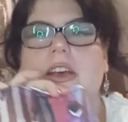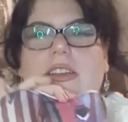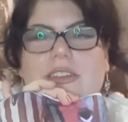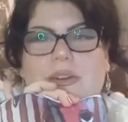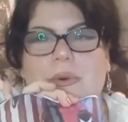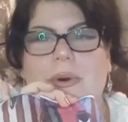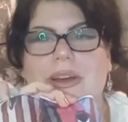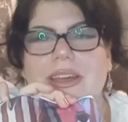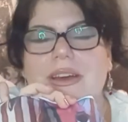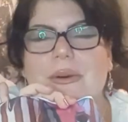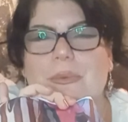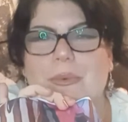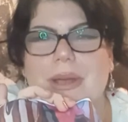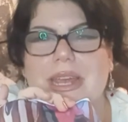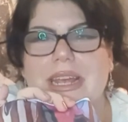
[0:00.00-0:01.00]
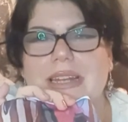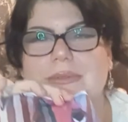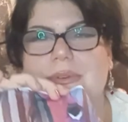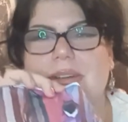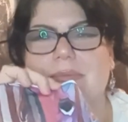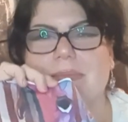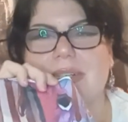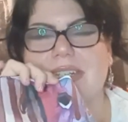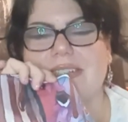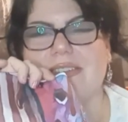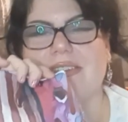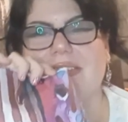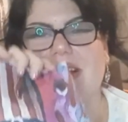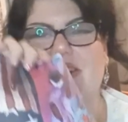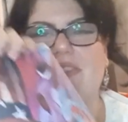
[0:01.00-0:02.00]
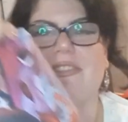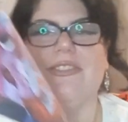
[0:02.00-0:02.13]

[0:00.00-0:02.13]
quite a weird one, but he's got that